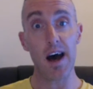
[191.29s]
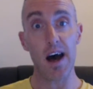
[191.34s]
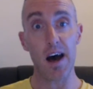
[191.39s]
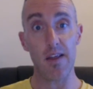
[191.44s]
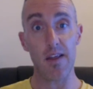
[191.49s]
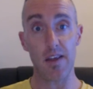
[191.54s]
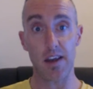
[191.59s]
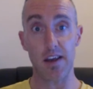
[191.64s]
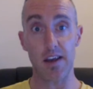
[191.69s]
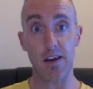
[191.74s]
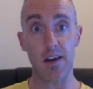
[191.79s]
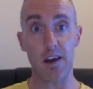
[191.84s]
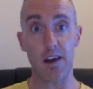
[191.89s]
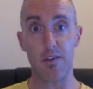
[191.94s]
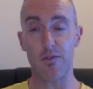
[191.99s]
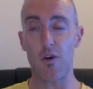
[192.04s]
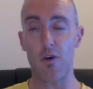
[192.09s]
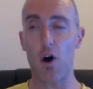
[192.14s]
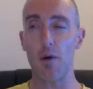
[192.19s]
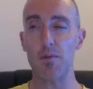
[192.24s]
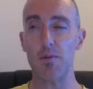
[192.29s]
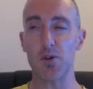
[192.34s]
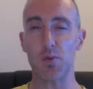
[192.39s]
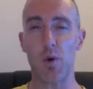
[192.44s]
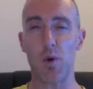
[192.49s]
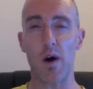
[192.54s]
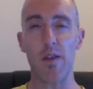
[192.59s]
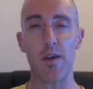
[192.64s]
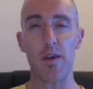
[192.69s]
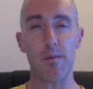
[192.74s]
that you need. Fibre is
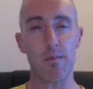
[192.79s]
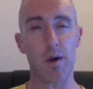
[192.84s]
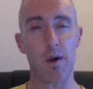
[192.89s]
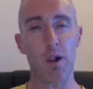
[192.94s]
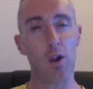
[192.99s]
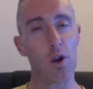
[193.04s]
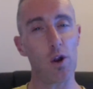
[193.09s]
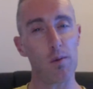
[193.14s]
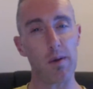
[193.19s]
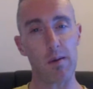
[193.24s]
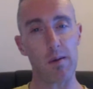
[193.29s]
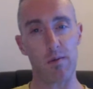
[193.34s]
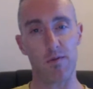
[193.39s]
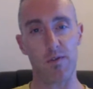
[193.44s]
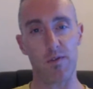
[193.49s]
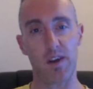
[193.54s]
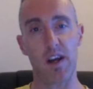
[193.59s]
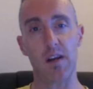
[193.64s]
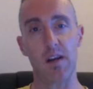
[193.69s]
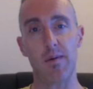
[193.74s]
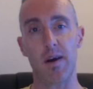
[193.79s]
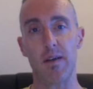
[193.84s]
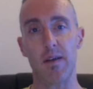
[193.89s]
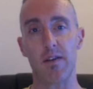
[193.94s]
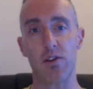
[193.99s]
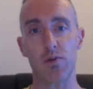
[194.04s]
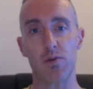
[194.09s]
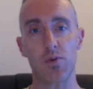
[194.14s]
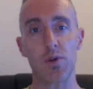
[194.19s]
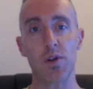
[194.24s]
one that a lot of people forget about
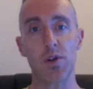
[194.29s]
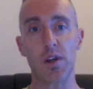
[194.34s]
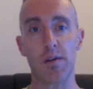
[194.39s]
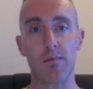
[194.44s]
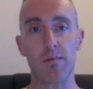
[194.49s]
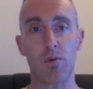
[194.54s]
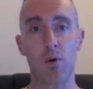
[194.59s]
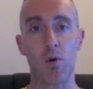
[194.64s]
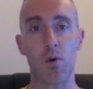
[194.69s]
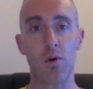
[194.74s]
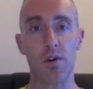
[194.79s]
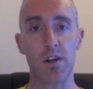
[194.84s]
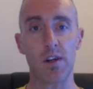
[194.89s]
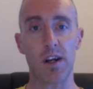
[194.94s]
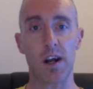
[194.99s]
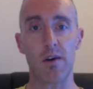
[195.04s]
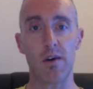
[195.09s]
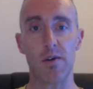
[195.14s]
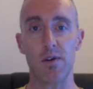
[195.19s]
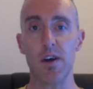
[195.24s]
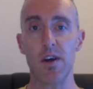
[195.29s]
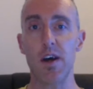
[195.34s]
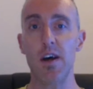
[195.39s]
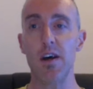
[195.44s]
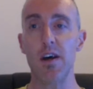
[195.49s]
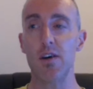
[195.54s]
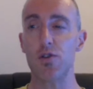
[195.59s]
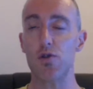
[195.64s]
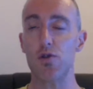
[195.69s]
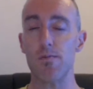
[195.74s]
that's really important. It
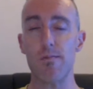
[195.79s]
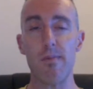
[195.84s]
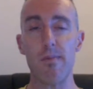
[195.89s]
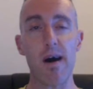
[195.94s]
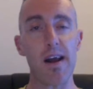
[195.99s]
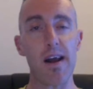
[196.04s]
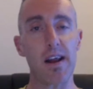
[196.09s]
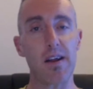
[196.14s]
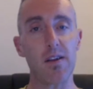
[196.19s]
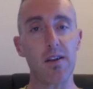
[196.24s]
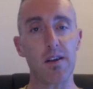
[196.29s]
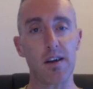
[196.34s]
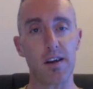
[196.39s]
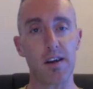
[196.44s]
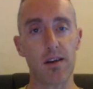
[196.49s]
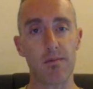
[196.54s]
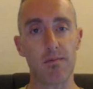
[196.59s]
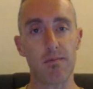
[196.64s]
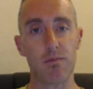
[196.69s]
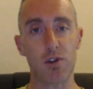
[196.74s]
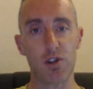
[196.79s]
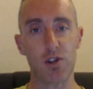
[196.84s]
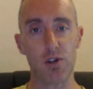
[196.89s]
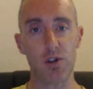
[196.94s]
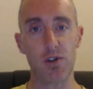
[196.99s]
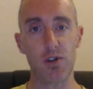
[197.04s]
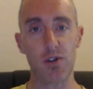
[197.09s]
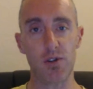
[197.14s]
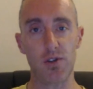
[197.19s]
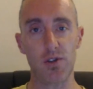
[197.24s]
dramatically
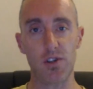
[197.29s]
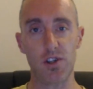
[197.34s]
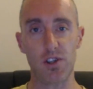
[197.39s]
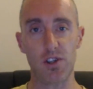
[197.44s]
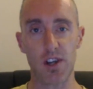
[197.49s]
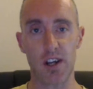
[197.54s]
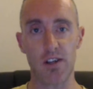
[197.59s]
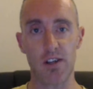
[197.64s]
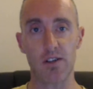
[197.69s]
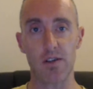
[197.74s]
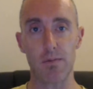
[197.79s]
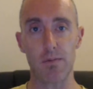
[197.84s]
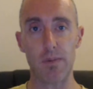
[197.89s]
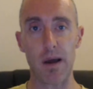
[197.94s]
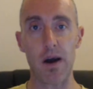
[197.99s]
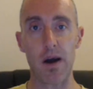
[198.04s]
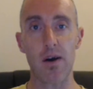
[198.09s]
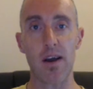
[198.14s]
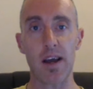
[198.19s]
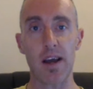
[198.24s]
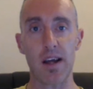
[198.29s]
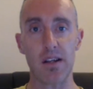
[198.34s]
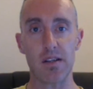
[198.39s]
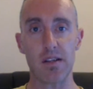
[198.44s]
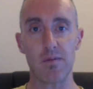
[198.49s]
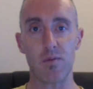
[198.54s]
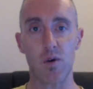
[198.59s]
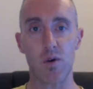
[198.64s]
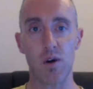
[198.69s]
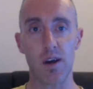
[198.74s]
reduces your chances of bowel
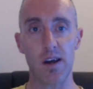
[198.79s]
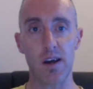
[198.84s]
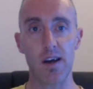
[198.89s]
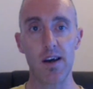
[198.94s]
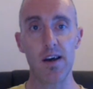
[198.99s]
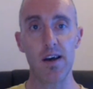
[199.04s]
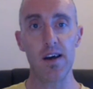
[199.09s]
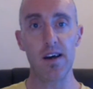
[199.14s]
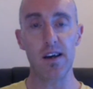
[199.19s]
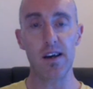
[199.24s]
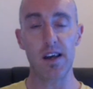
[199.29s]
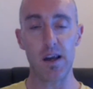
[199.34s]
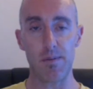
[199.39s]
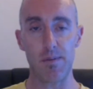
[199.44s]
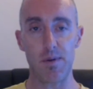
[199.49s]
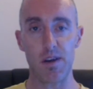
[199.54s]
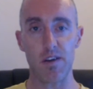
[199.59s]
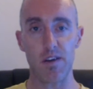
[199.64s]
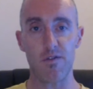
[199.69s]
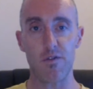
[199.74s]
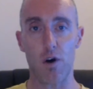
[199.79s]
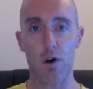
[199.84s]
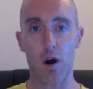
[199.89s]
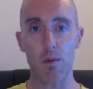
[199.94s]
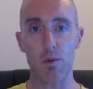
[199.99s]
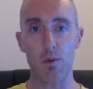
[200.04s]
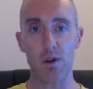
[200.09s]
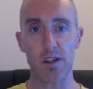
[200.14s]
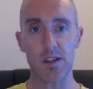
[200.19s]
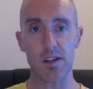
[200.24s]
cancer by keeping your
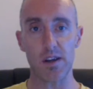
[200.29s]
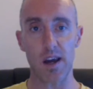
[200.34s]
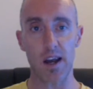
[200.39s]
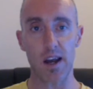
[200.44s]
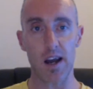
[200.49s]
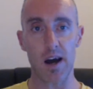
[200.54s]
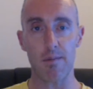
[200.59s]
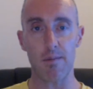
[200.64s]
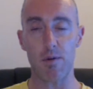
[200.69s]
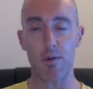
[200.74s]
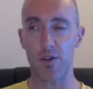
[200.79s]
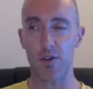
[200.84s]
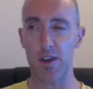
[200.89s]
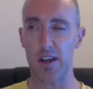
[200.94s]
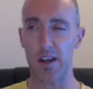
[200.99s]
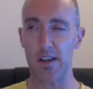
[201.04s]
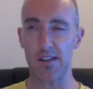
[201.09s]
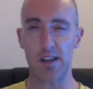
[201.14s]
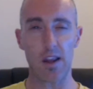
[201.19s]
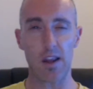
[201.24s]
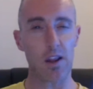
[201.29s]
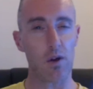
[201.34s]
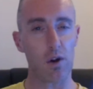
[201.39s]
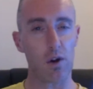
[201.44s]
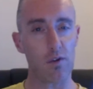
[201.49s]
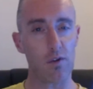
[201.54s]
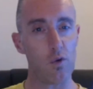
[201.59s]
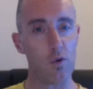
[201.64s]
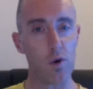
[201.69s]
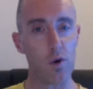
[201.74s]
fibre intake up. I think it's something like
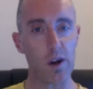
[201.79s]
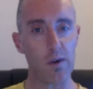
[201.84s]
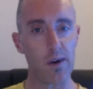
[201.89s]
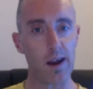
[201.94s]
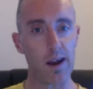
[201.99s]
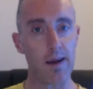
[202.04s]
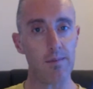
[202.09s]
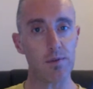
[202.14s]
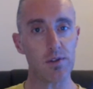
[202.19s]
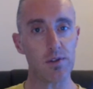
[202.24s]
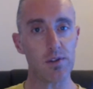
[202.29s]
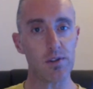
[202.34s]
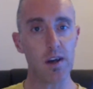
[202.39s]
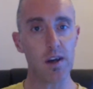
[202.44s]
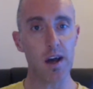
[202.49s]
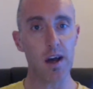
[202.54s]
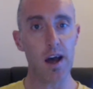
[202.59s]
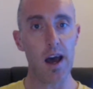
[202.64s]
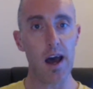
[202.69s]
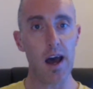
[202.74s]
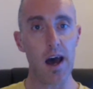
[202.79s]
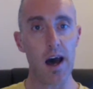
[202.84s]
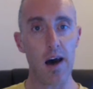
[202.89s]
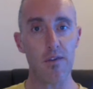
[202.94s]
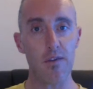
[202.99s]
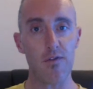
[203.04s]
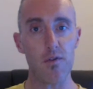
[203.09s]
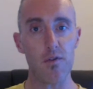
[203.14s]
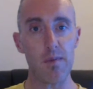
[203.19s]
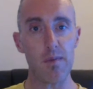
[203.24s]
40 grams
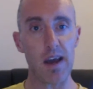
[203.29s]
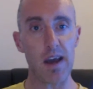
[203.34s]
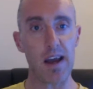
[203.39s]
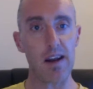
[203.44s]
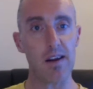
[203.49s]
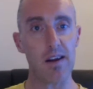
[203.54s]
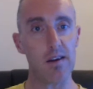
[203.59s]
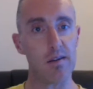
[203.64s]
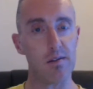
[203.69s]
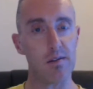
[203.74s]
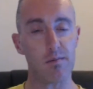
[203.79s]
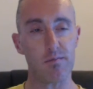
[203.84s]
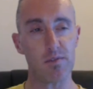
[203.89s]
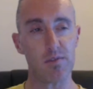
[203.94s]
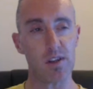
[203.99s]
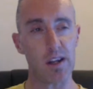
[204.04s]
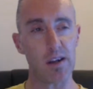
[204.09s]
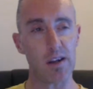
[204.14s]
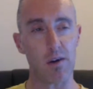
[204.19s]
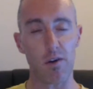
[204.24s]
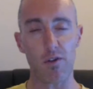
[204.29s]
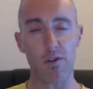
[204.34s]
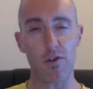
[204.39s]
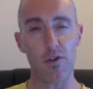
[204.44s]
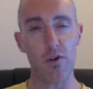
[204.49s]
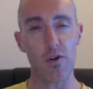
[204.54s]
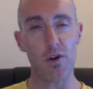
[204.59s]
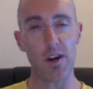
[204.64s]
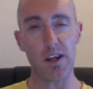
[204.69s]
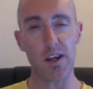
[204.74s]
for men and something like
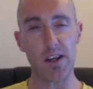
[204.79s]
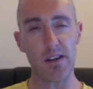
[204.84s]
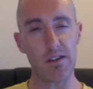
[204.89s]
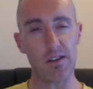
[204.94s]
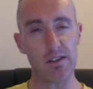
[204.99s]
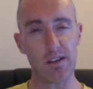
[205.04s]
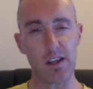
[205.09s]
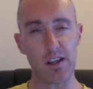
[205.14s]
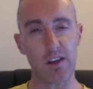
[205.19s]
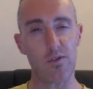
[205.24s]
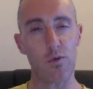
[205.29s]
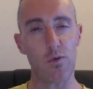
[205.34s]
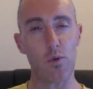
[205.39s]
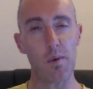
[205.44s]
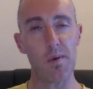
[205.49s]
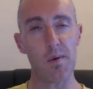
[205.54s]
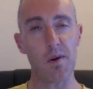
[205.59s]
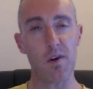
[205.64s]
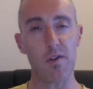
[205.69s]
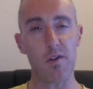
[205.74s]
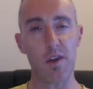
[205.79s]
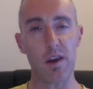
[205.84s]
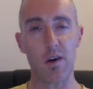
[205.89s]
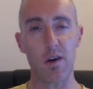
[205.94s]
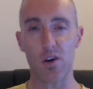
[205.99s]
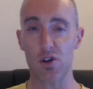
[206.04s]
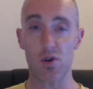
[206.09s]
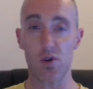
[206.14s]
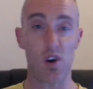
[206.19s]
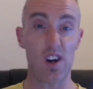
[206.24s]
36 for women. I think I
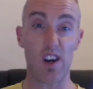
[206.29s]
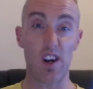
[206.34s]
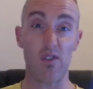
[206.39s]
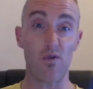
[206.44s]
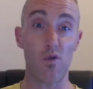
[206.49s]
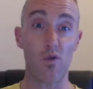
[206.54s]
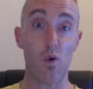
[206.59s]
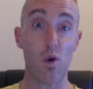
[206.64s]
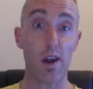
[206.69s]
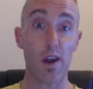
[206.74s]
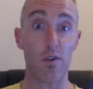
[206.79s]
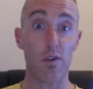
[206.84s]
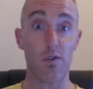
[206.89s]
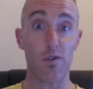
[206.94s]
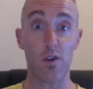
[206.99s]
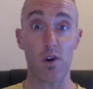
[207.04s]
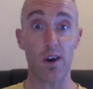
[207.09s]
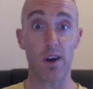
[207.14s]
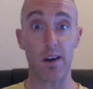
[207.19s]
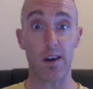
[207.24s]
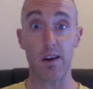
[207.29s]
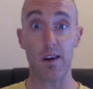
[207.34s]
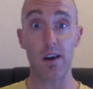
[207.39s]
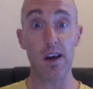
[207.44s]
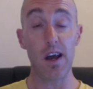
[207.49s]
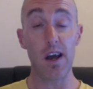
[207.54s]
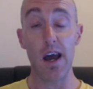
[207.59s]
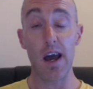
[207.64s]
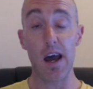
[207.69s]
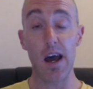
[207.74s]
try and hit 40. Often I hit,
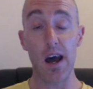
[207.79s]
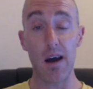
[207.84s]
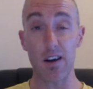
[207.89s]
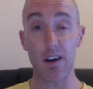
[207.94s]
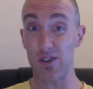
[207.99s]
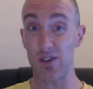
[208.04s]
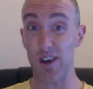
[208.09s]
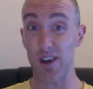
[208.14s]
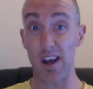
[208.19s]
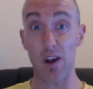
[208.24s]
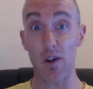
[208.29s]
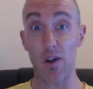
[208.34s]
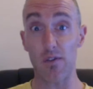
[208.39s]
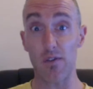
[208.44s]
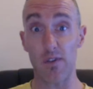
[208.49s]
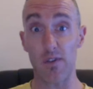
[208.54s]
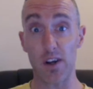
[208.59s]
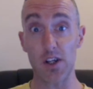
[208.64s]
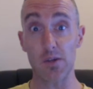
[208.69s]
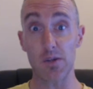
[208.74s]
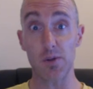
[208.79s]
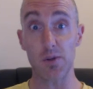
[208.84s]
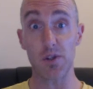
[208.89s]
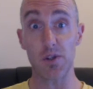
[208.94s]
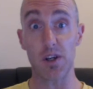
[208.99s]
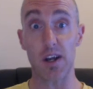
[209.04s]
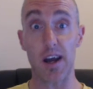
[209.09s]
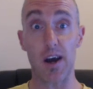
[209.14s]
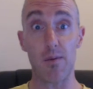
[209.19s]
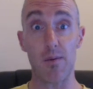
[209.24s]
because I eat a lot of vegetables in
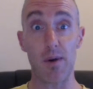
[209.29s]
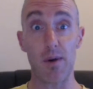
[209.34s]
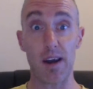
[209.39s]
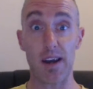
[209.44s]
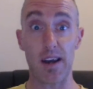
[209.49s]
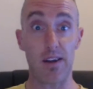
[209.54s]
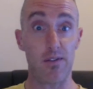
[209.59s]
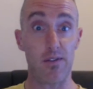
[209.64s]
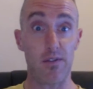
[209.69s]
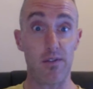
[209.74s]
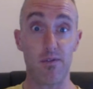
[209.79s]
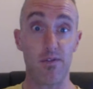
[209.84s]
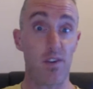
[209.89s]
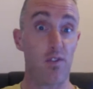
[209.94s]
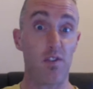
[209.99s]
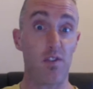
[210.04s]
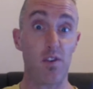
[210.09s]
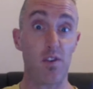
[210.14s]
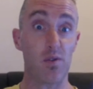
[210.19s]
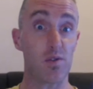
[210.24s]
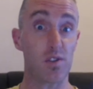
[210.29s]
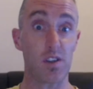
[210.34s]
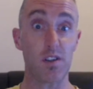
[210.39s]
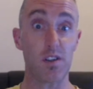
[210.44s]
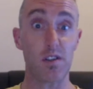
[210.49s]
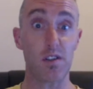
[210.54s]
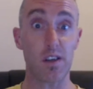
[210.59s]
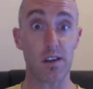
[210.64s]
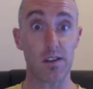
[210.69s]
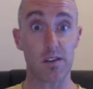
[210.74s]
a day, I may hit 50 or
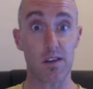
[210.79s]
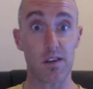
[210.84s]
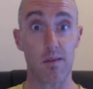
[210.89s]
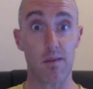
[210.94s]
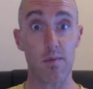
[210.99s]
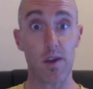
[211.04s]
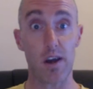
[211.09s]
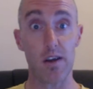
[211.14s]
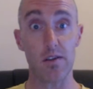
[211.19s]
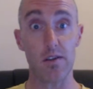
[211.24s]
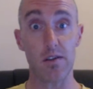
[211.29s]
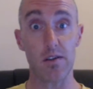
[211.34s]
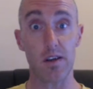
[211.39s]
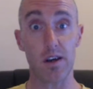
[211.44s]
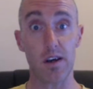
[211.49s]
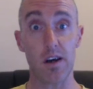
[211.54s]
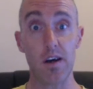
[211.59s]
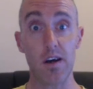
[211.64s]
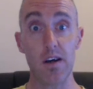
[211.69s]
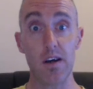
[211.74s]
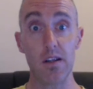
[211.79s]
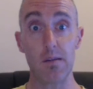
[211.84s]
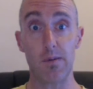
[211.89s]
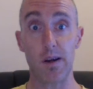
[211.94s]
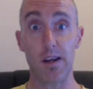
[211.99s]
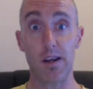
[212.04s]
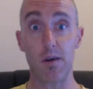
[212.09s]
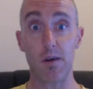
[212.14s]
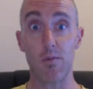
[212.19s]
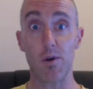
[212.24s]
60 on some days,
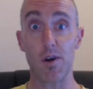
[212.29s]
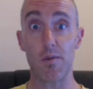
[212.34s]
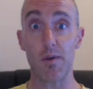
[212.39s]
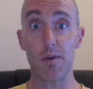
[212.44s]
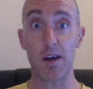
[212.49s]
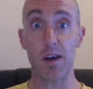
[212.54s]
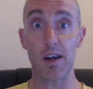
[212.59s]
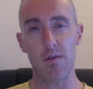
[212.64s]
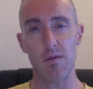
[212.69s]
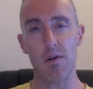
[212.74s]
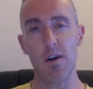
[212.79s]
depending on what I'm eating.